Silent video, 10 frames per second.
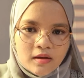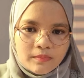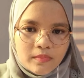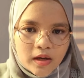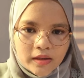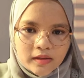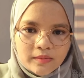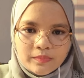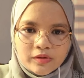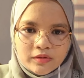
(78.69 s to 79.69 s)
bile,
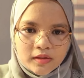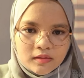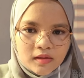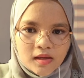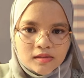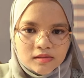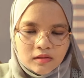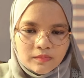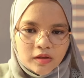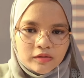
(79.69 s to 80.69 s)
and pancreatic
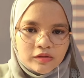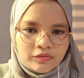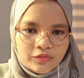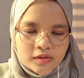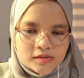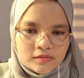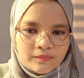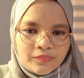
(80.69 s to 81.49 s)
enzyme are decreased.